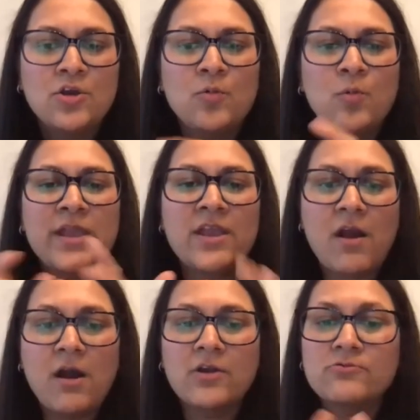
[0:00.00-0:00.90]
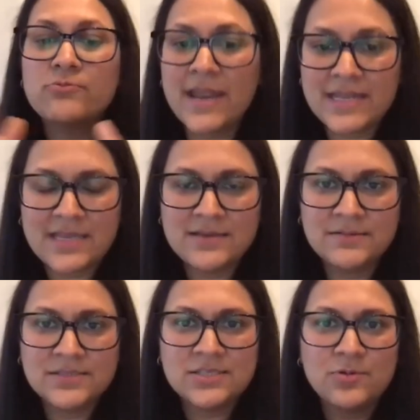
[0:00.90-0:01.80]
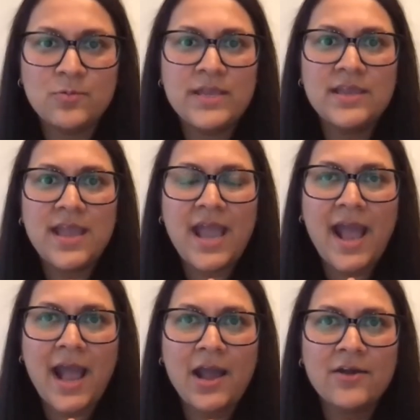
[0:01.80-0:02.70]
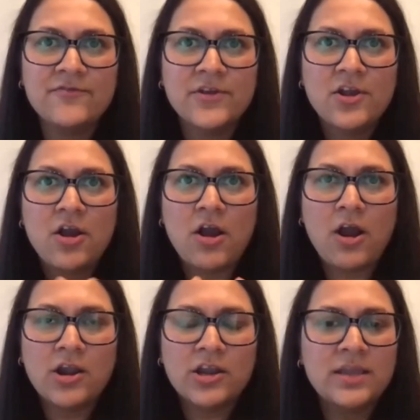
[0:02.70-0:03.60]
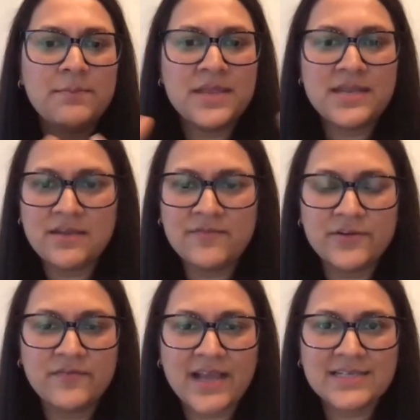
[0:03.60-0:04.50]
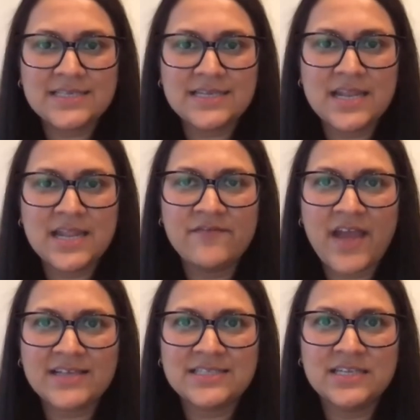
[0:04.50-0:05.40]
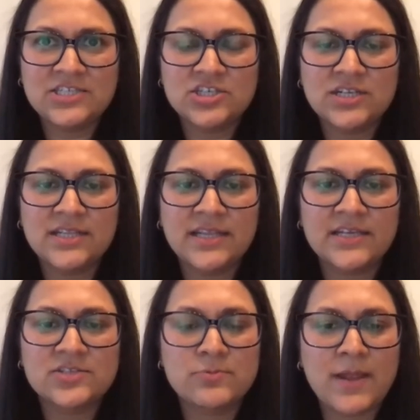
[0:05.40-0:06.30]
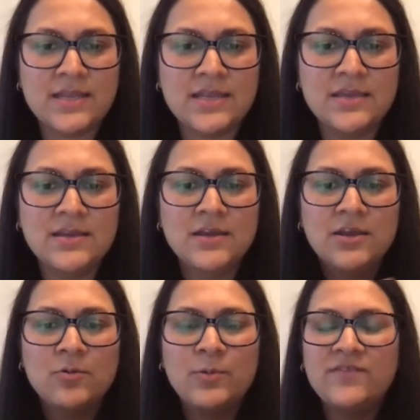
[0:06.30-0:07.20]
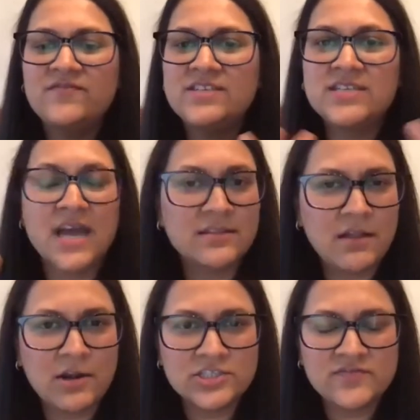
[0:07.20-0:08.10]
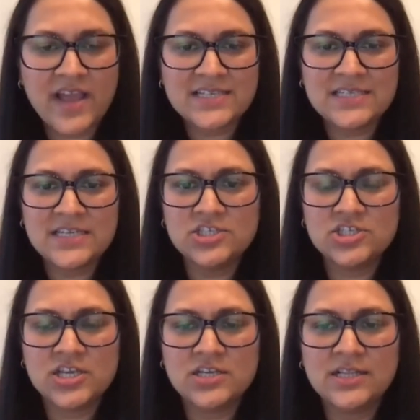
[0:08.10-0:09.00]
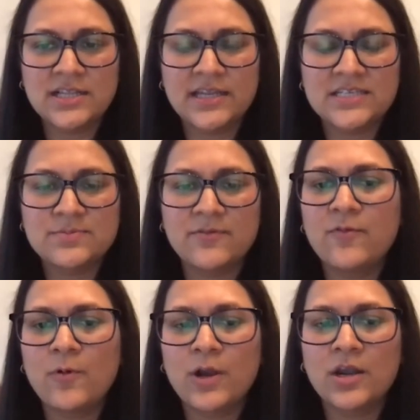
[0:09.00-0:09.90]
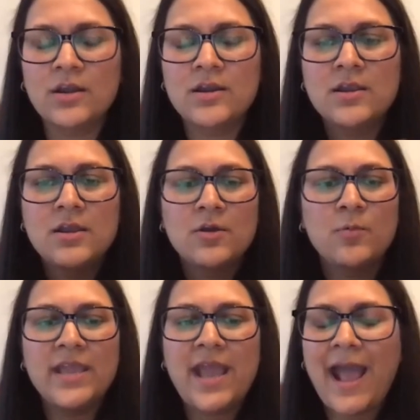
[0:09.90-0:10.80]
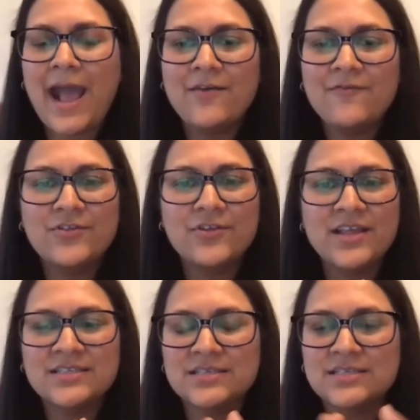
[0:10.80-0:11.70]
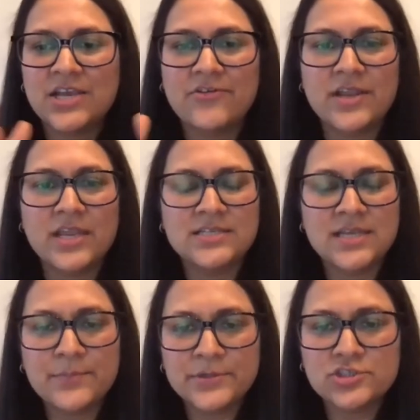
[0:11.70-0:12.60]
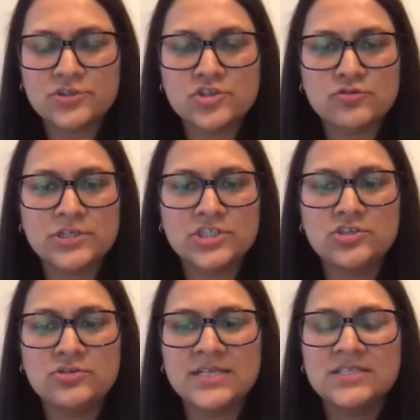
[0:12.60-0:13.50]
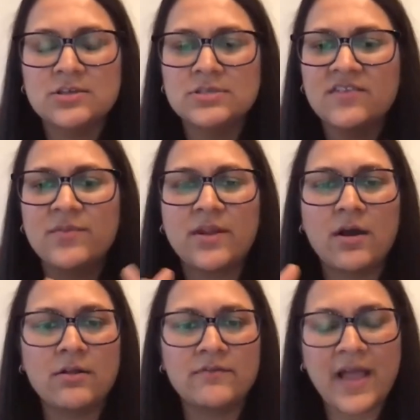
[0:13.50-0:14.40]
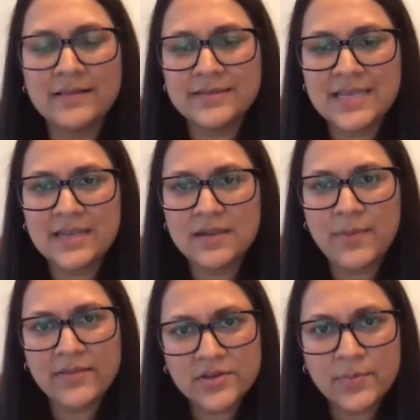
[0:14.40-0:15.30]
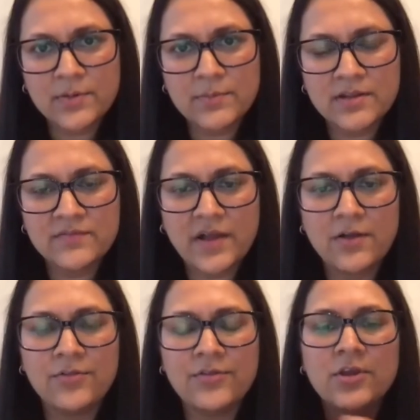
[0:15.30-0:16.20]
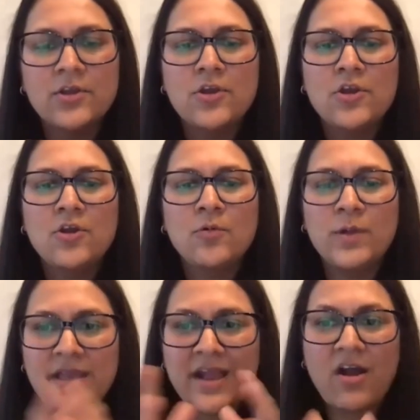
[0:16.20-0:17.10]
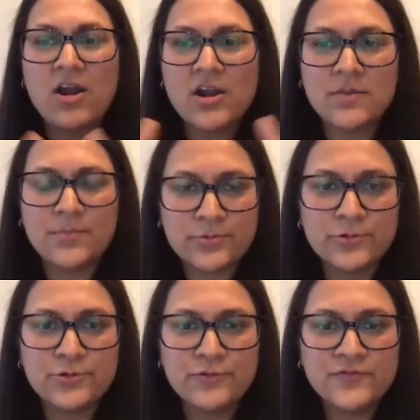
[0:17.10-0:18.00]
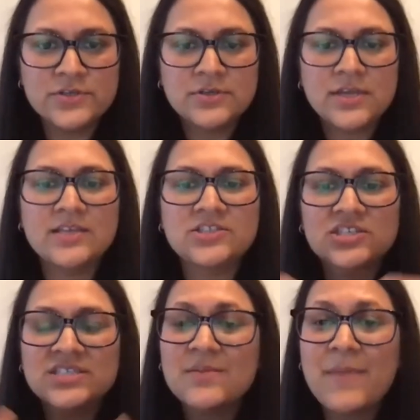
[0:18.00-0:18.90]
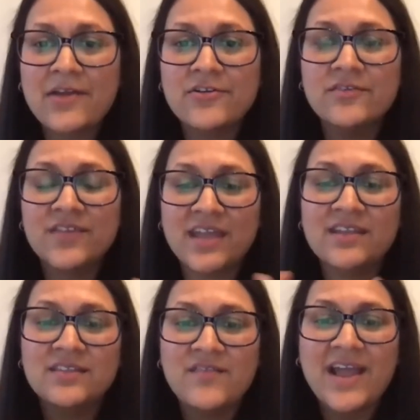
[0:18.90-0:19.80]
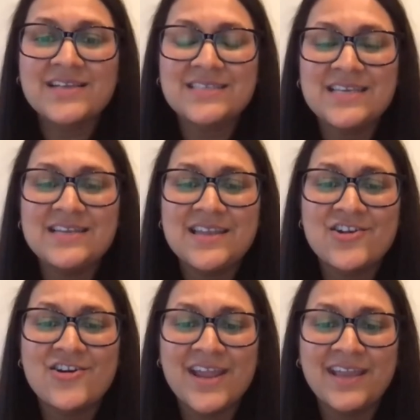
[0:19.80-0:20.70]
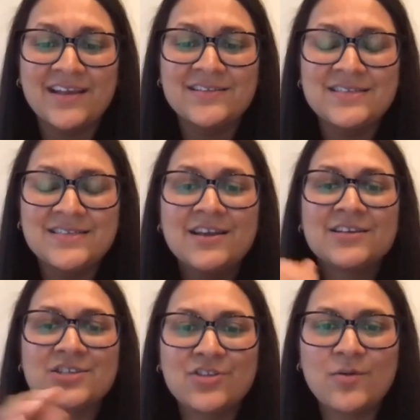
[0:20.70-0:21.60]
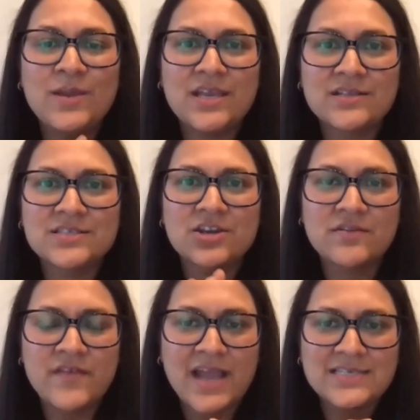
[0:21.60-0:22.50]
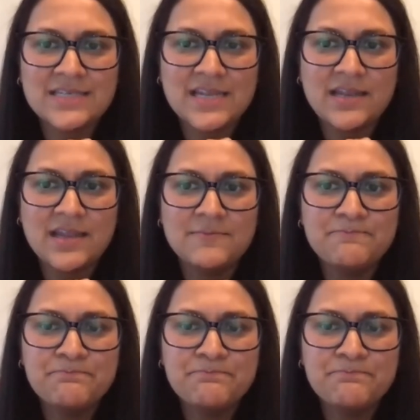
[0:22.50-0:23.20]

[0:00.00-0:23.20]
We are ready. So we have our committee for vaccination clinics ready. We've done large vaccination clinics before. We have the necessary temperature storage units. Those have been all validated by the Department of Health. We are approved. It's just a matter of getting the vaccine in our hands so that we can start vaccinating.